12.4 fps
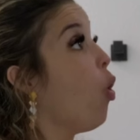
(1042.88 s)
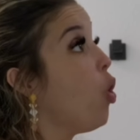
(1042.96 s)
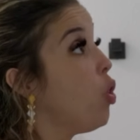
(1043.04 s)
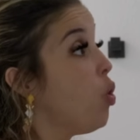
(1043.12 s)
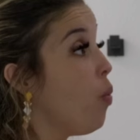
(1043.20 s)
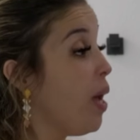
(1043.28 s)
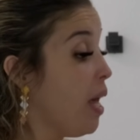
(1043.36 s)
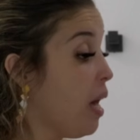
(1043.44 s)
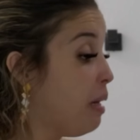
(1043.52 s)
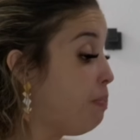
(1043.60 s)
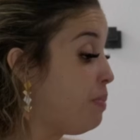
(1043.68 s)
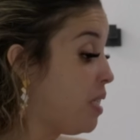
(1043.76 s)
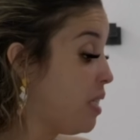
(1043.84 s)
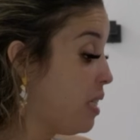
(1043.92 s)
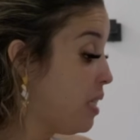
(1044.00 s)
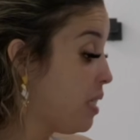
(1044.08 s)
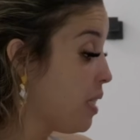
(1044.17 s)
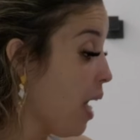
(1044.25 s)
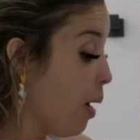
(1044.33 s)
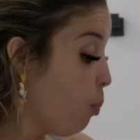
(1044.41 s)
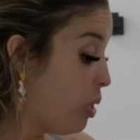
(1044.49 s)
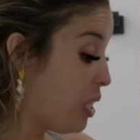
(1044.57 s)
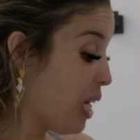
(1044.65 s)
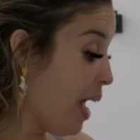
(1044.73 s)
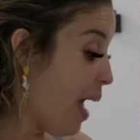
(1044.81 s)
all the way up to the top,
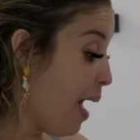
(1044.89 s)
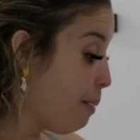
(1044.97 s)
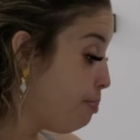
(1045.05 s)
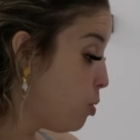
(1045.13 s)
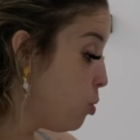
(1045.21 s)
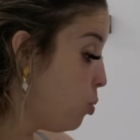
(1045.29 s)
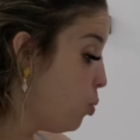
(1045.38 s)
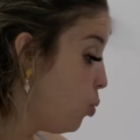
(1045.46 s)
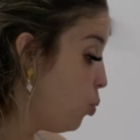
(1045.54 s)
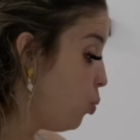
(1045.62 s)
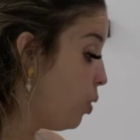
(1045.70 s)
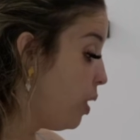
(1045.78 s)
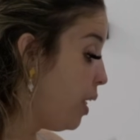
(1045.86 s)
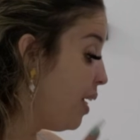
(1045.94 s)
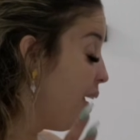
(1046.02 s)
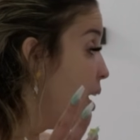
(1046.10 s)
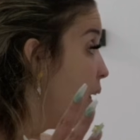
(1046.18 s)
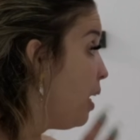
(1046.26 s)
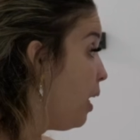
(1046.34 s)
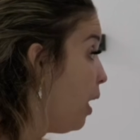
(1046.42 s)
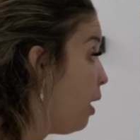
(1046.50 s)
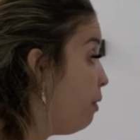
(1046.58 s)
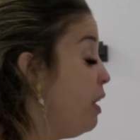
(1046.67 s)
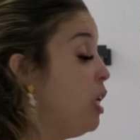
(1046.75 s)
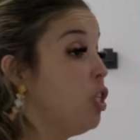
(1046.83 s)
which I absolutely
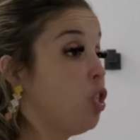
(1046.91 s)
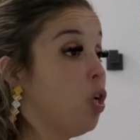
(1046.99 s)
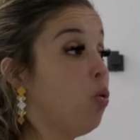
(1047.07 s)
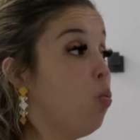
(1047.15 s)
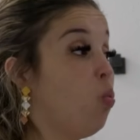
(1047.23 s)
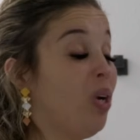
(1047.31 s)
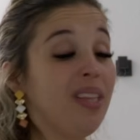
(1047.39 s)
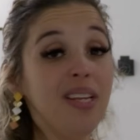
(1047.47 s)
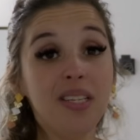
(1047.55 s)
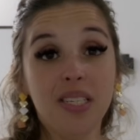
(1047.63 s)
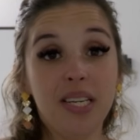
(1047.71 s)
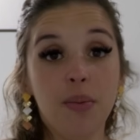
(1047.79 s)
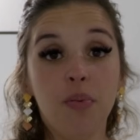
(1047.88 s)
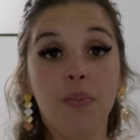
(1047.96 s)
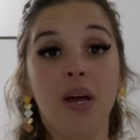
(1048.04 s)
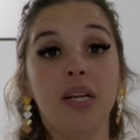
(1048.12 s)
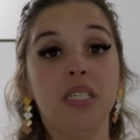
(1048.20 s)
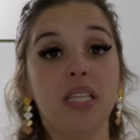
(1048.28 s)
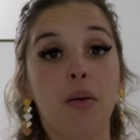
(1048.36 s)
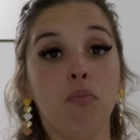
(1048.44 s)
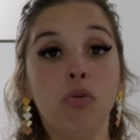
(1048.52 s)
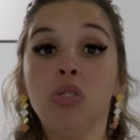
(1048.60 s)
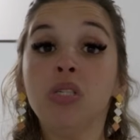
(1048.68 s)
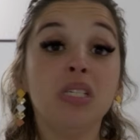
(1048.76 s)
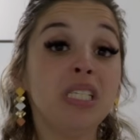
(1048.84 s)
love. So one thing to keep in mind is that
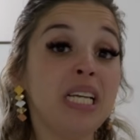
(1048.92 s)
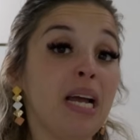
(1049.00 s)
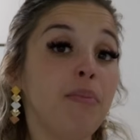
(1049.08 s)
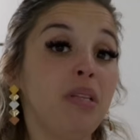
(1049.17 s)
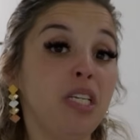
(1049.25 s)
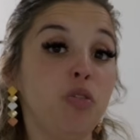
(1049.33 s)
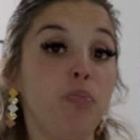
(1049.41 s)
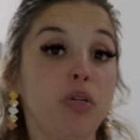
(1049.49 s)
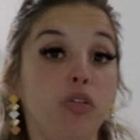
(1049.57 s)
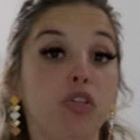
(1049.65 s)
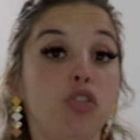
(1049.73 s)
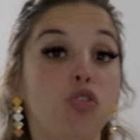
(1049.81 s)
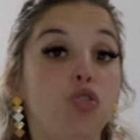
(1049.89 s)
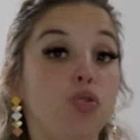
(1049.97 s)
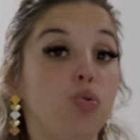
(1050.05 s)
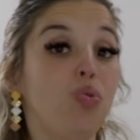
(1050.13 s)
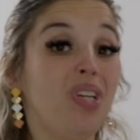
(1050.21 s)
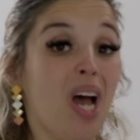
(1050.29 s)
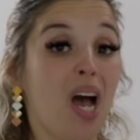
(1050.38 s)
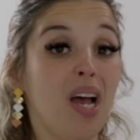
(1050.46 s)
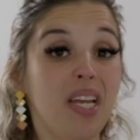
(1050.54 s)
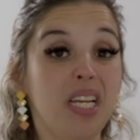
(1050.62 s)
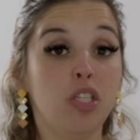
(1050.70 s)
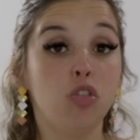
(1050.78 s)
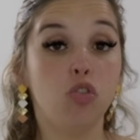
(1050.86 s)
most of the time, these builders do
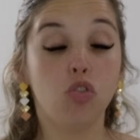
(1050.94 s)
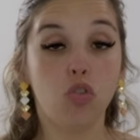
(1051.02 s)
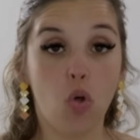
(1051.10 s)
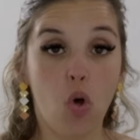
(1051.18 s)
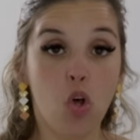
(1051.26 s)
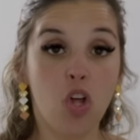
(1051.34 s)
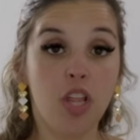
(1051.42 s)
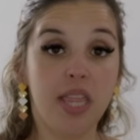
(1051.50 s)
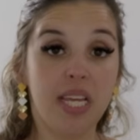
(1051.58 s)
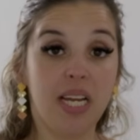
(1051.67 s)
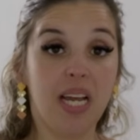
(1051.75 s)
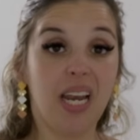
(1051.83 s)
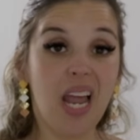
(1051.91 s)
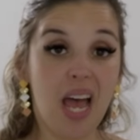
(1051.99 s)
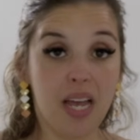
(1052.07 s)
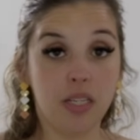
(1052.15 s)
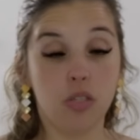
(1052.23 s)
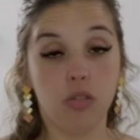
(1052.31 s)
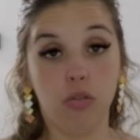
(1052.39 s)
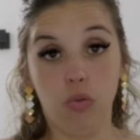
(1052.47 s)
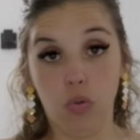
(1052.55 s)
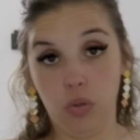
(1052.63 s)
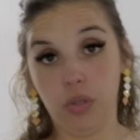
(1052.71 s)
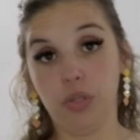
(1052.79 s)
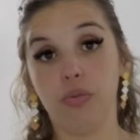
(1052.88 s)
not install the glass
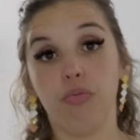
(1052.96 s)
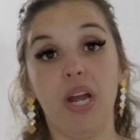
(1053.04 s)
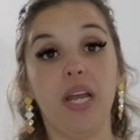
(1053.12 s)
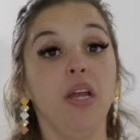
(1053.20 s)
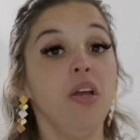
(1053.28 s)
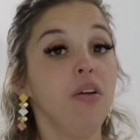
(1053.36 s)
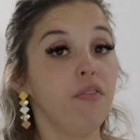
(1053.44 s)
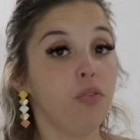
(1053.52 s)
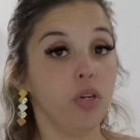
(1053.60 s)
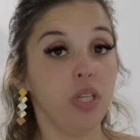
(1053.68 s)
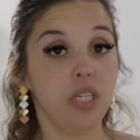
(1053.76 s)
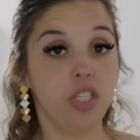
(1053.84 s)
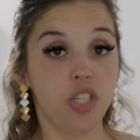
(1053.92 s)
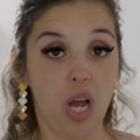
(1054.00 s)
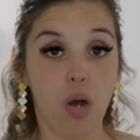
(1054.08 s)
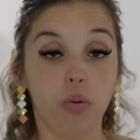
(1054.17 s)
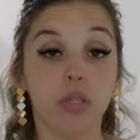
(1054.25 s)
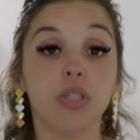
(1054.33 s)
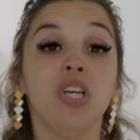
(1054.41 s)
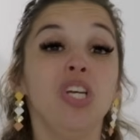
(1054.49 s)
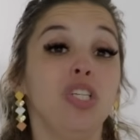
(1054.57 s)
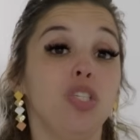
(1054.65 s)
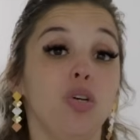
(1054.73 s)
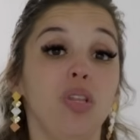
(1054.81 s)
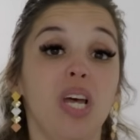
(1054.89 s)
doors, right? For the showers.
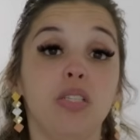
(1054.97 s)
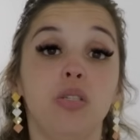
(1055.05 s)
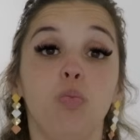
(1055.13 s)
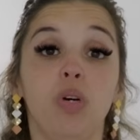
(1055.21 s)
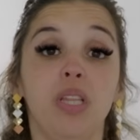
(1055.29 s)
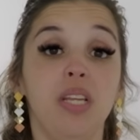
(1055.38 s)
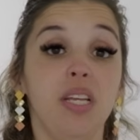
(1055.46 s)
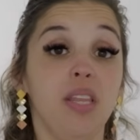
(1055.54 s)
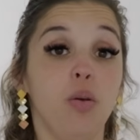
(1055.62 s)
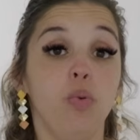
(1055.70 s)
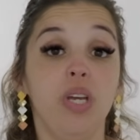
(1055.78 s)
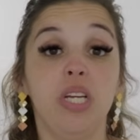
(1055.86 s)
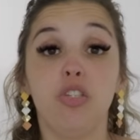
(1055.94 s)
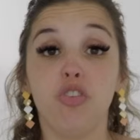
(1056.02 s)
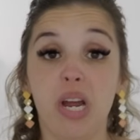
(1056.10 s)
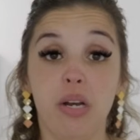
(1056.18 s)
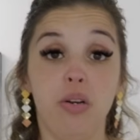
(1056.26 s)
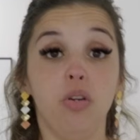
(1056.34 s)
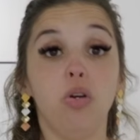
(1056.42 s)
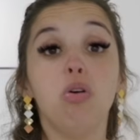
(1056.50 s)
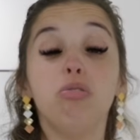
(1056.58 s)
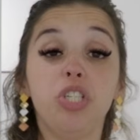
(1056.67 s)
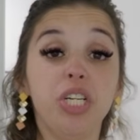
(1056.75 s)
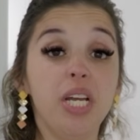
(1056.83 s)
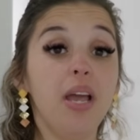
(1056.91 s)
So that's one thing that we can try to
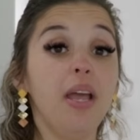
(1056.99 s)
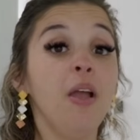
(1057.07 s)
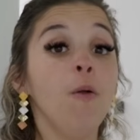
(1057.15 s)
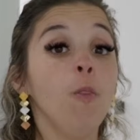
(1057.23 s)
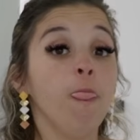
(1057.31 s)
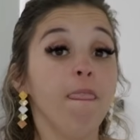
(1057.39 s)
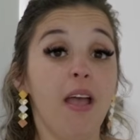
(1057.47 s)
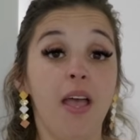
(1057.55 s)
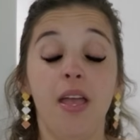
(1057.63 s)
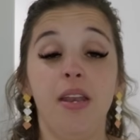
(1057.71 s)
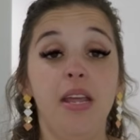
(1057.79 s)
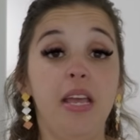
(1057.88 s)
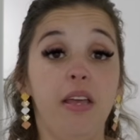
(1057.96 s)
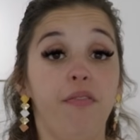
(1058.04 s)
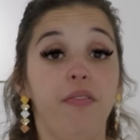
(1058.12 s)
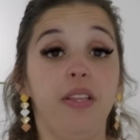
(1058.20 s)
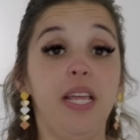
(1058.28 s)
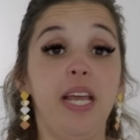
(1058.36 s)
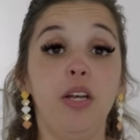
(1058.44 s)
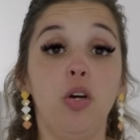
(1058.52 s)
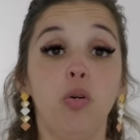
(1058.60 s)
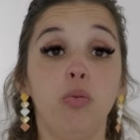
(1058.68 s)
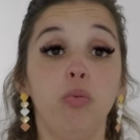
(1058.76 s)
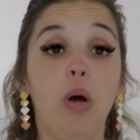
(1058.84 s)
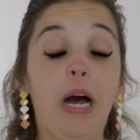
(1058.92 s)
negotiate and if they
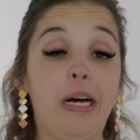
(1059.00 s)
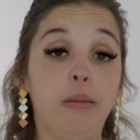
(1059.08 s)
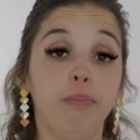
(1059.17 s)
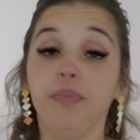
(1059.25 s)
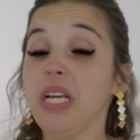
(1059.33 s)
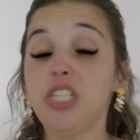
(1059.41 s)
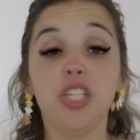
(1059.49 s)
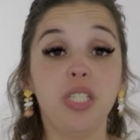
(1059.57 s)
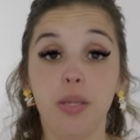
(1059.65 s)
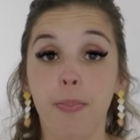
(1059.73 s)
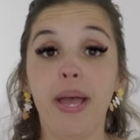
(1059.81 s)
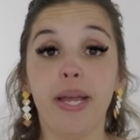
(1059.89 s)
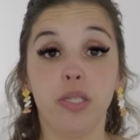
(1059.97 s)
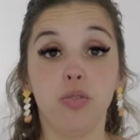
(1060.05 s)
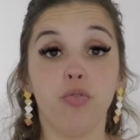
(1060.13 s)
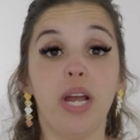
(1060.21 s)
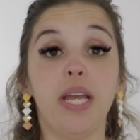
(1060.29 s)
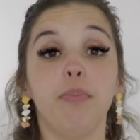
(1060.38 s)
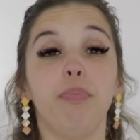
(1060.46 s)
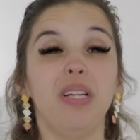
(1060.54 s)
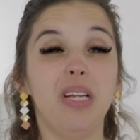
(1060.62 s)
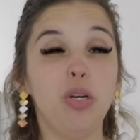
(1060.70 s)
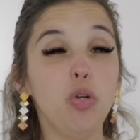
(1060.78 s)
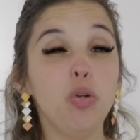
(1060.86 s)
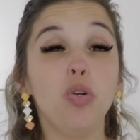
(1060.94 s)
don't um it just depends right
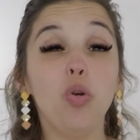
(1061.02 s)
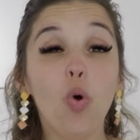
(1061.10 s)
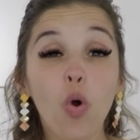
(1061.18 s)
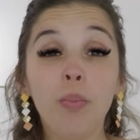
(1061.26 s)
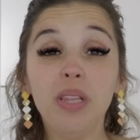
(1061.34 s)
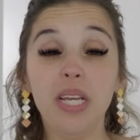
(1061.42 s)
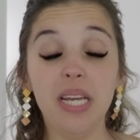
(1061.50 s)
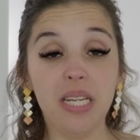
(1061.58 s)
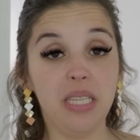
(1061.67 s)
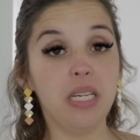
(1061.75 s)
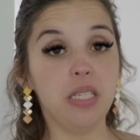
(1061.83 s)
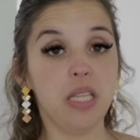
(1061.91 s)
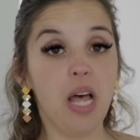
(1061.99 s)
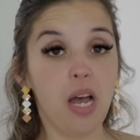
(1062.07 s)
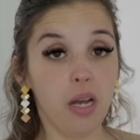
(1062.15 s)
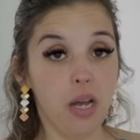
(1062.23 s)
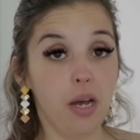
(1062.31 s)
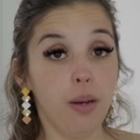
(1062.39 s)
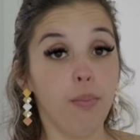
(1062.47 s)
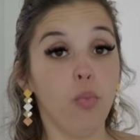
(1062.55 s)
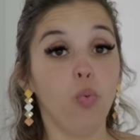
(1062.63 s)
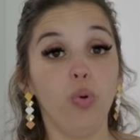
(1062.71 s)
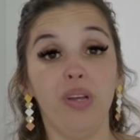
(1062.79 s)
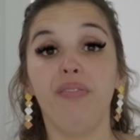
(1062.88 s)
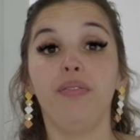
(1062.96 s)
but normally it does not come
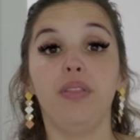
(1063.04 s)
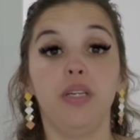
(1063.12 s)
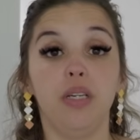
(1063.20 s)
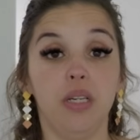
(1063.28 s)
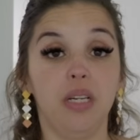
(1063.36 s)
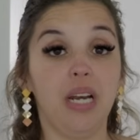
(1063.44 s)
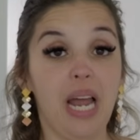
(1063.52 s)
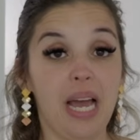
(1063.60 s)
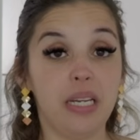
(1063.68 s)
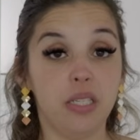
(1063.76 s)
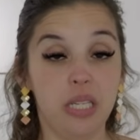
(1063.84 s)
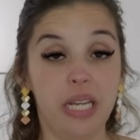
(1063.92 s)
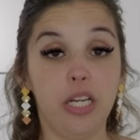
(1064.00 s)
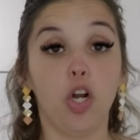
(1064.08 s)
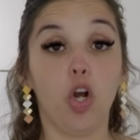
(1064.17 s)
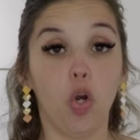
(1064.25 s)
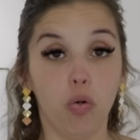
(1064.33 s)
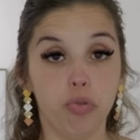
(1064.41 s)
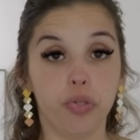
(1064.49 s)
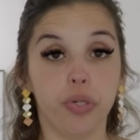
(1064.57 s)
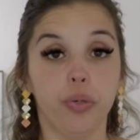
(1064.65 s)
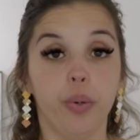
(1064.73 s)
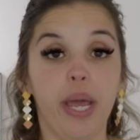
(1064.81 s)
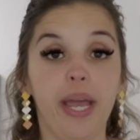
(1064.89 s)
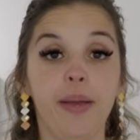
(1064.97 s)
with the glass enclosure
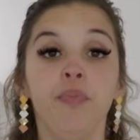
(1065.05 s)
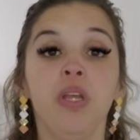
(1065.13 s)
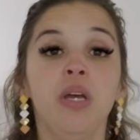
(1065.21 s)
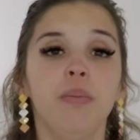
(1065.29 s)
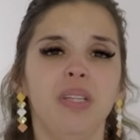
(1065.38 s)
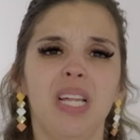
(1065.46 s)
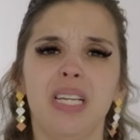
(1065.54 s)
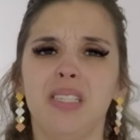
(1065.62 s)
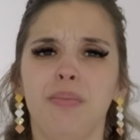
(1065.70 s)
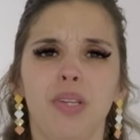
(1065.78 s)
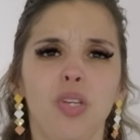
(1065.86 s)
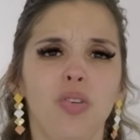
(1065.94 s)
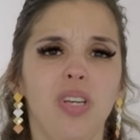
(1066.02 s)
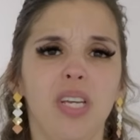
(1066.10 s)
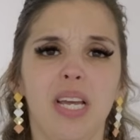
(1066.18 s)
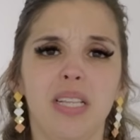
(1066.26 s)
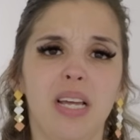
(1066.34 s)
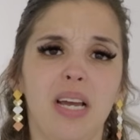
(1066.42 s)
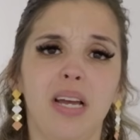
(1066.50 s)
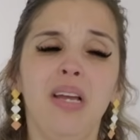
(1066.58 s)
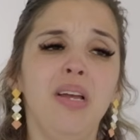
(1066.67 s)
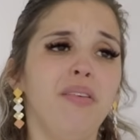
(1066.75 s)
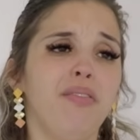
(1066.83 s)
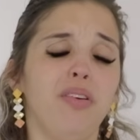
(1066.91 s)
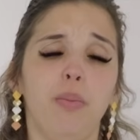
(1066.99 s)
okay but that's something you could get that
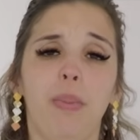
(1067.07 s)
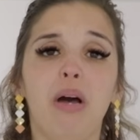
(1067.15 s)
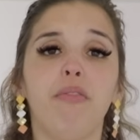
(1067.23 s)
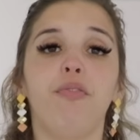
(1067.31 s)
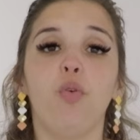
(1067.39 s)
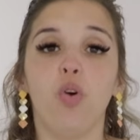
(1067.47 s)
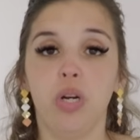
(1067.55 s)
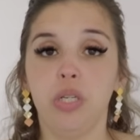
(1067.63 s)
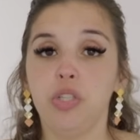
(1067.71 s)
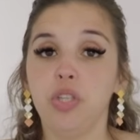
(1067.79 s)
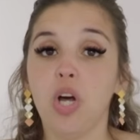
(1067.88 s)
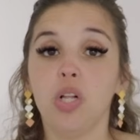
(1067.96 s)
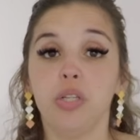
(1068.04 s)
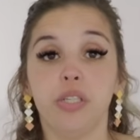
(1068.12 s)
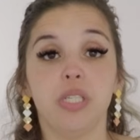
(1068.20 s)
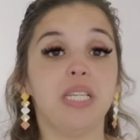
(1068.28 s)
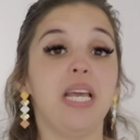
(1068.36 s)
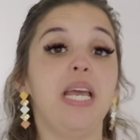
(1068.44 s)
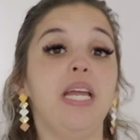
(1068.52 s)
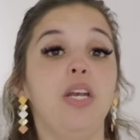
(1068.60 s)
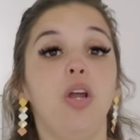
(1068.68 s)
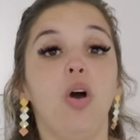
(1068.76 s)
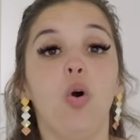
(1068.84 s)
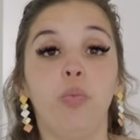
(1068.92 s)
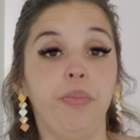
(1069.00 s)
for about $400 in
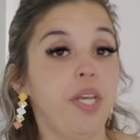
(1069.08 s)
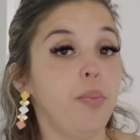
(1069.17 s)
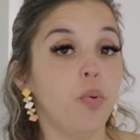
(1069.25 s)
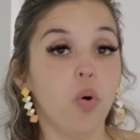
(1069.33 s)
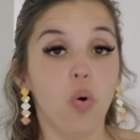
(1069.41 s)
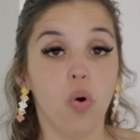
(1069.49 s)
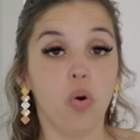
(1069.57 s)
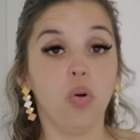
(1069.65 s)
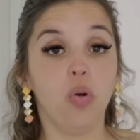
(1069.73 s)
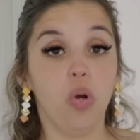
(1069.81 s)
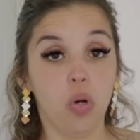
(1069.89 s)
Home Depot or